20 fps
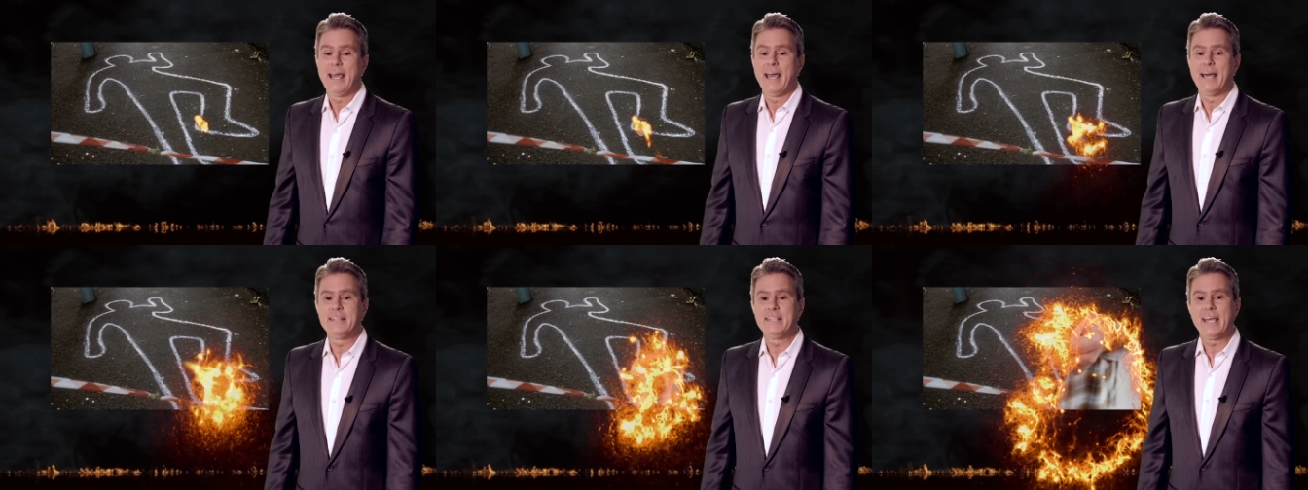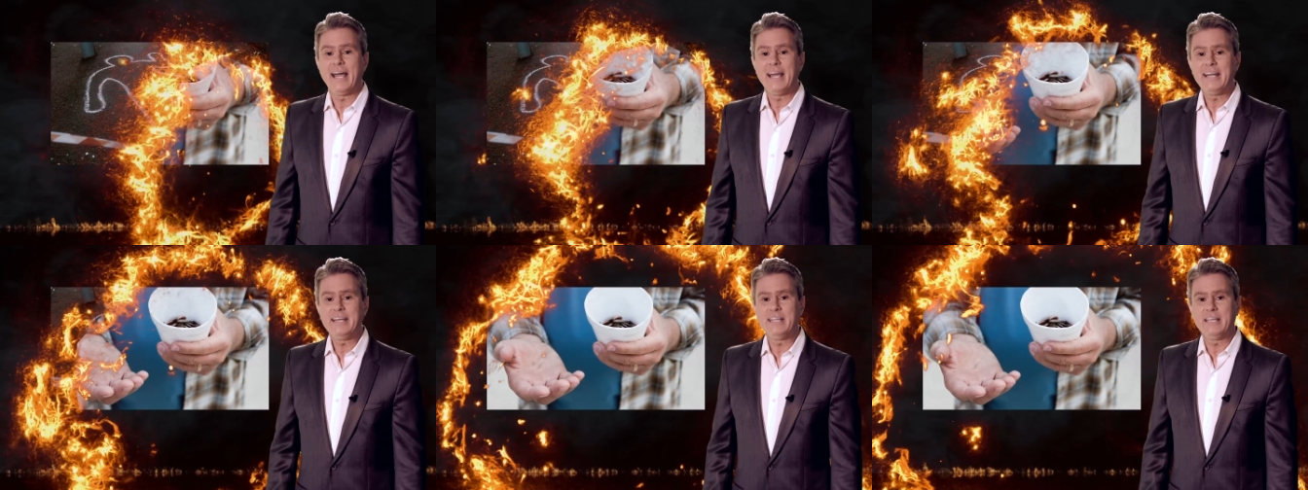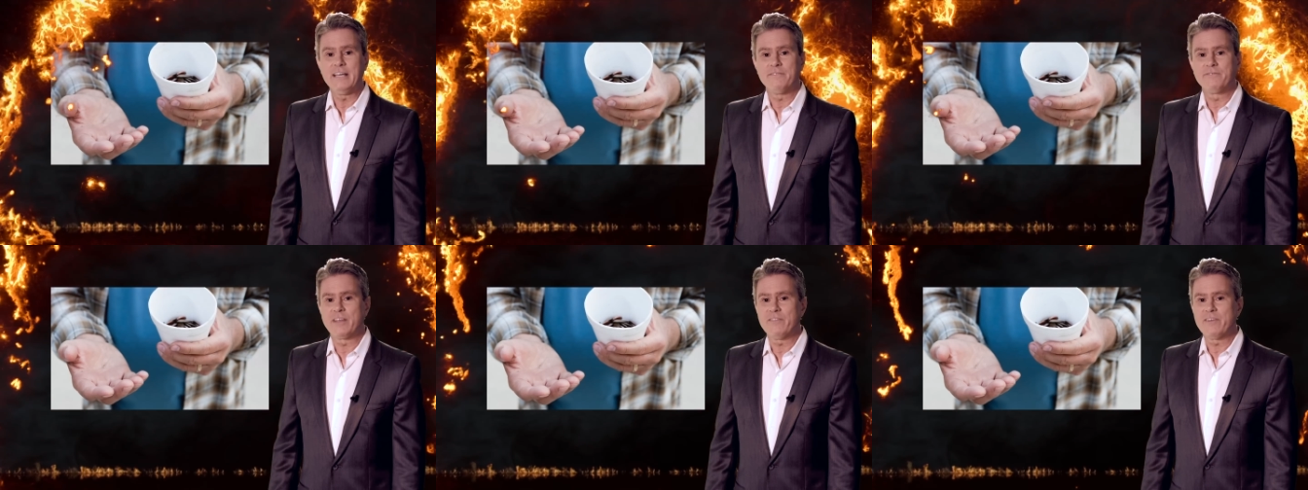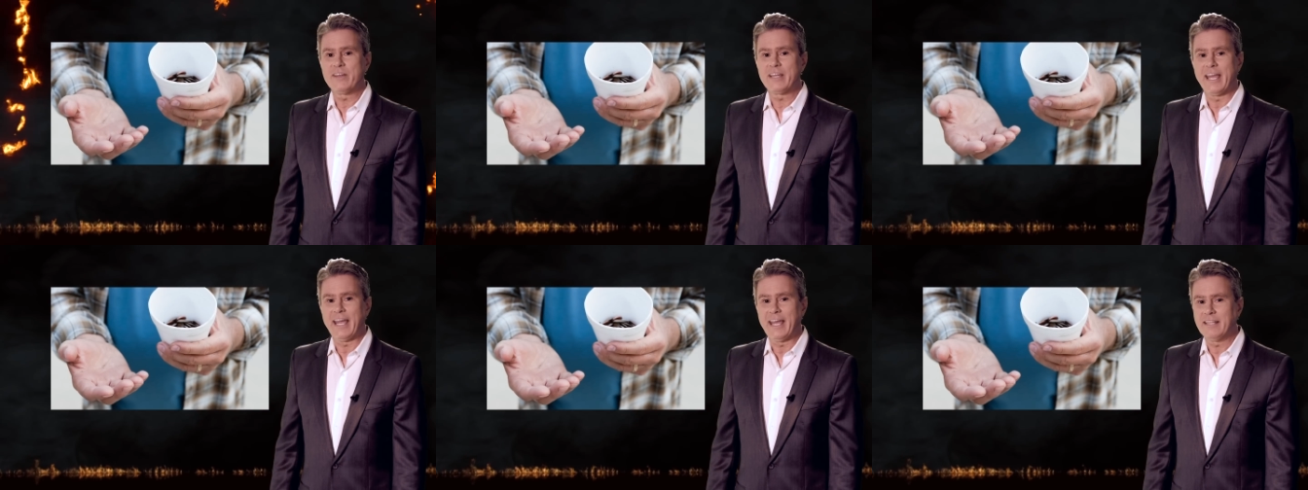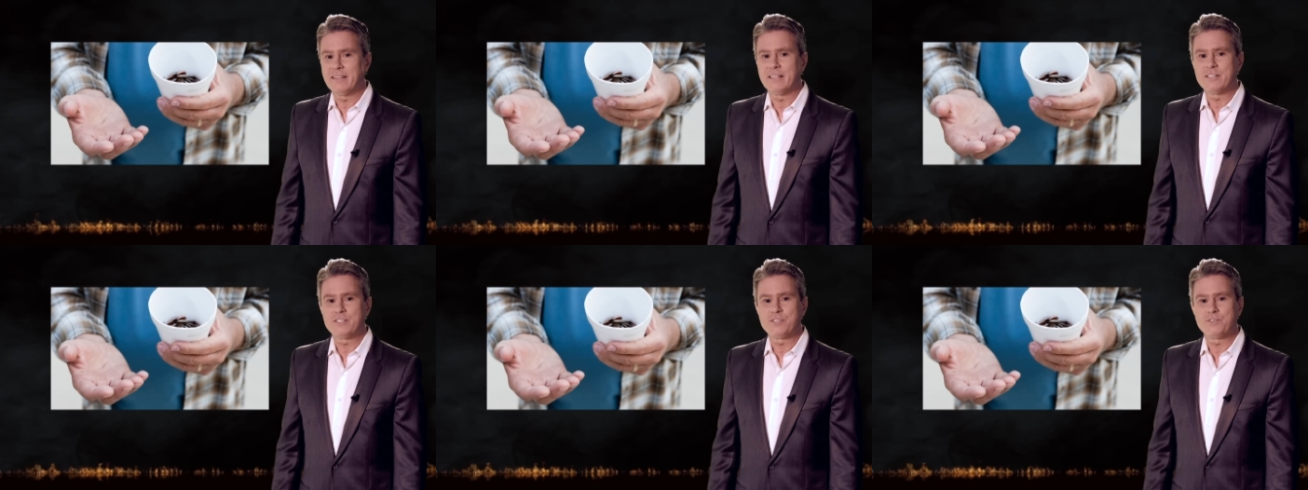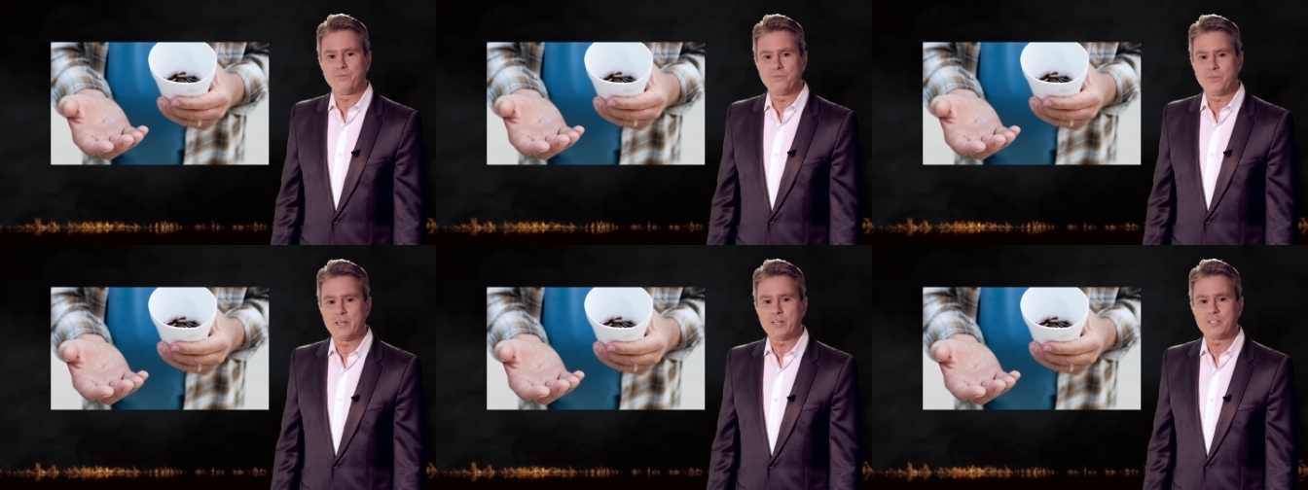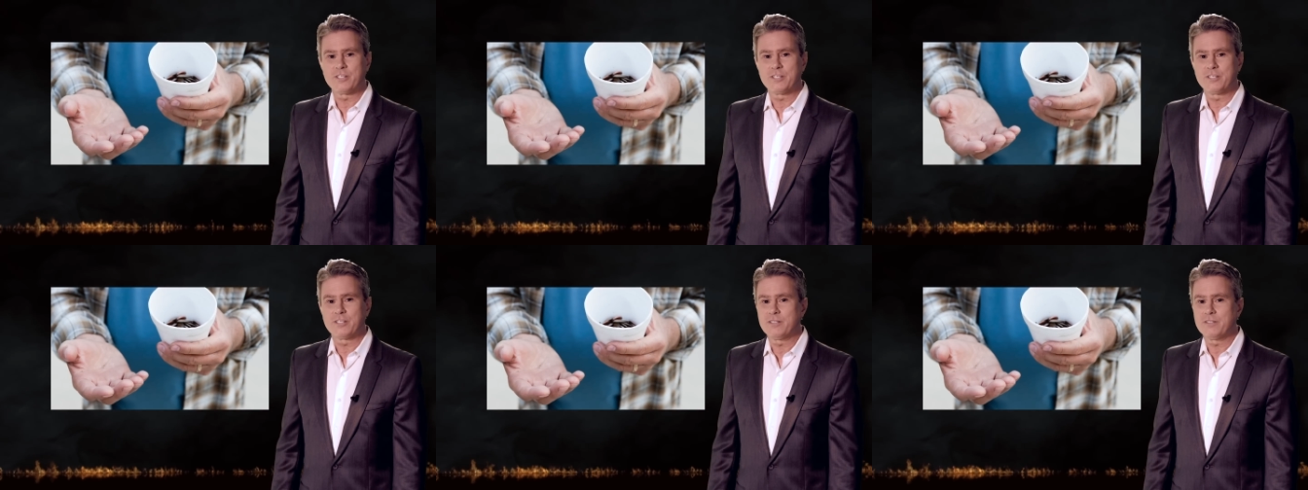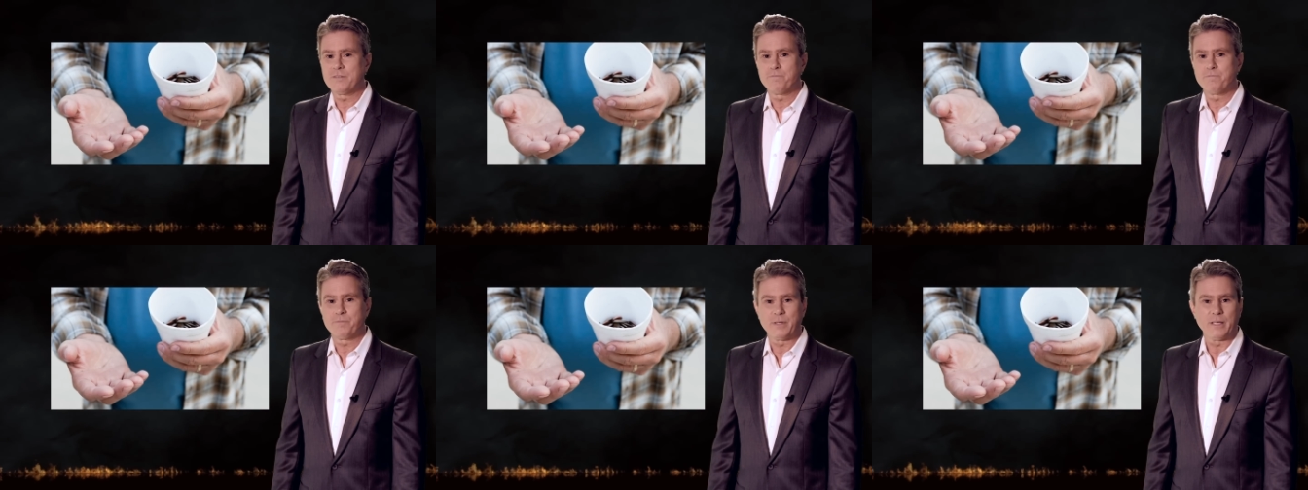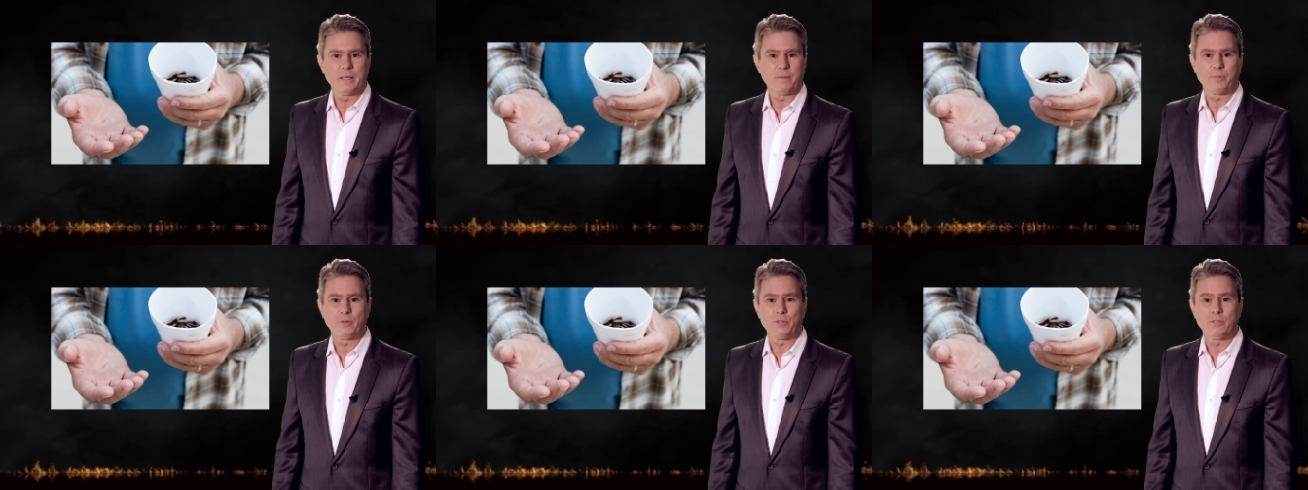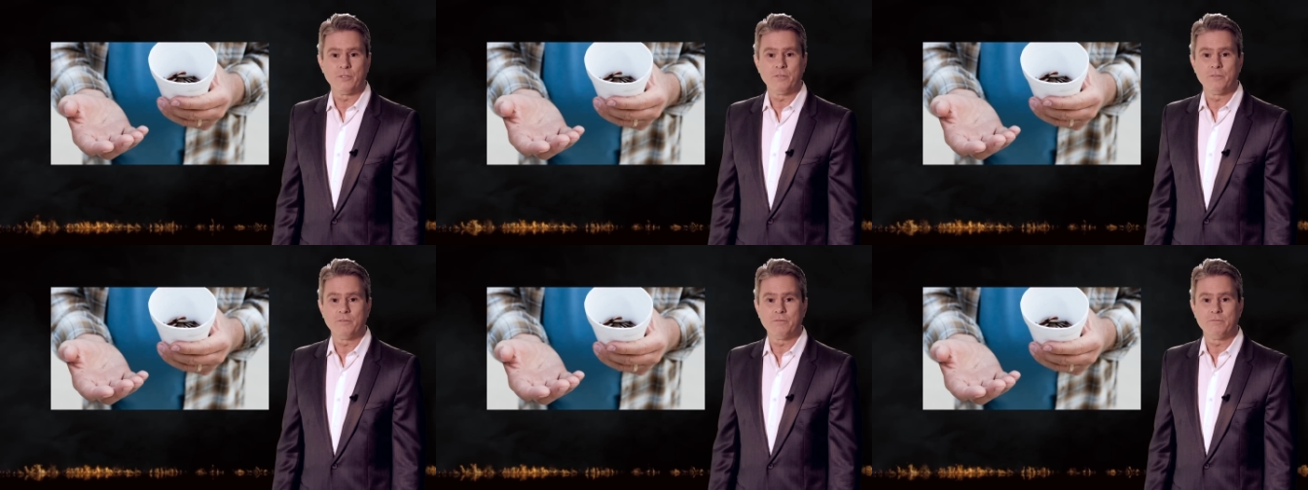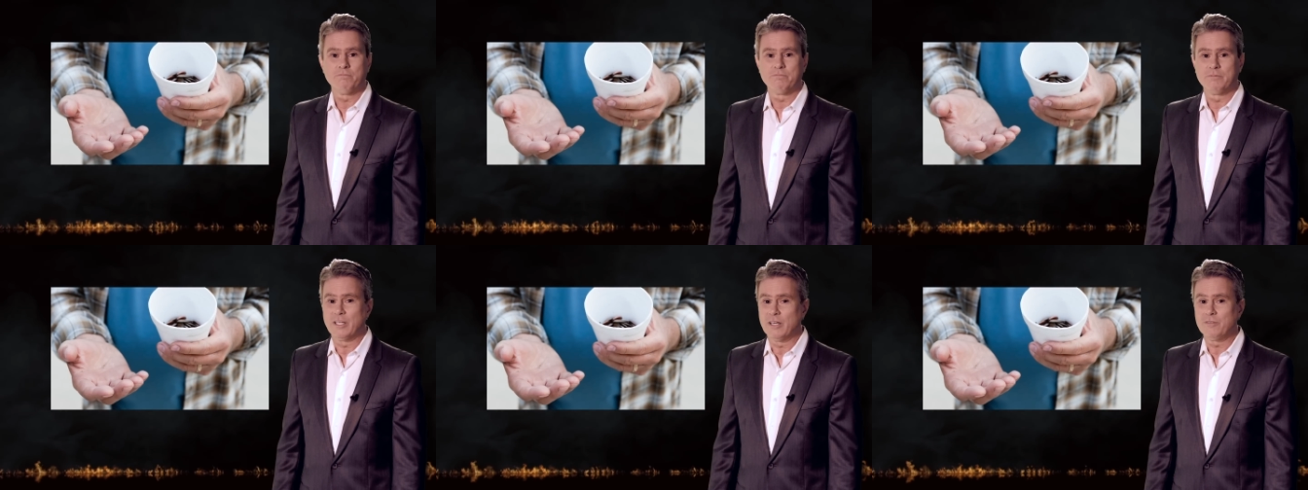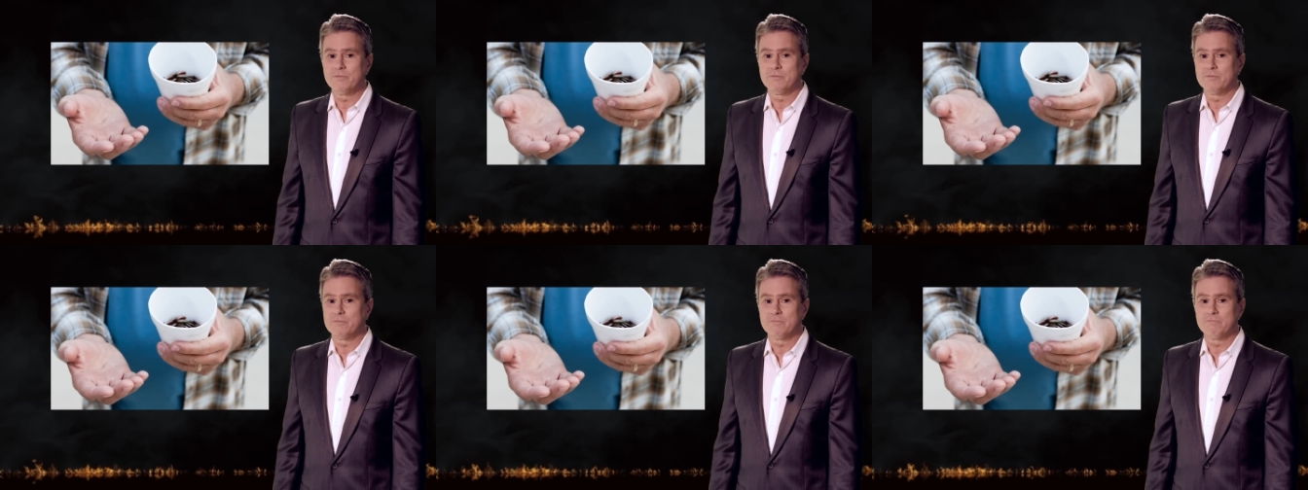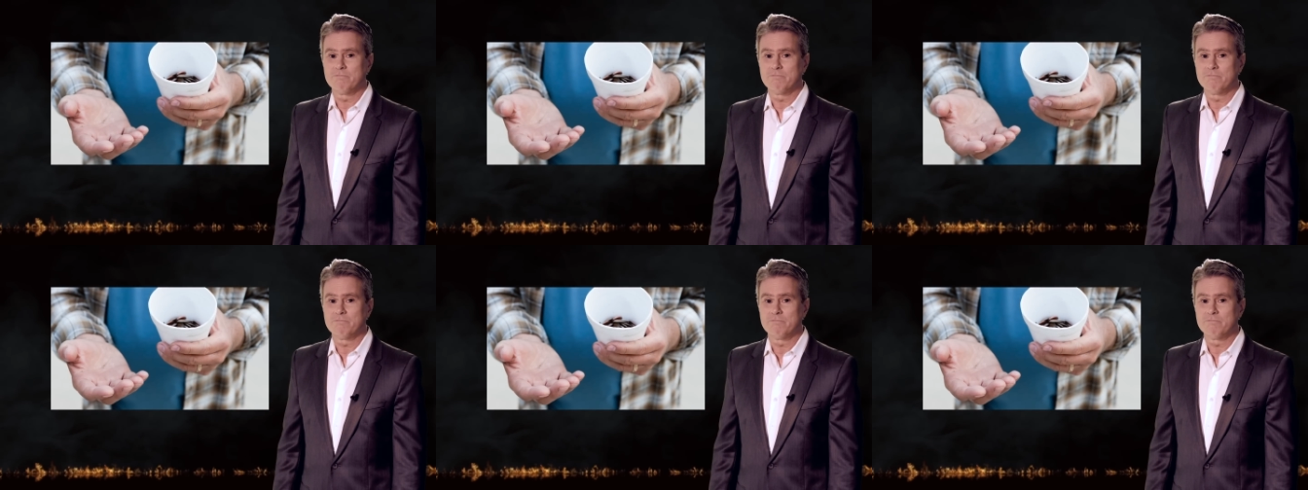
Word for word: And the idea of giving endless fish to people who don't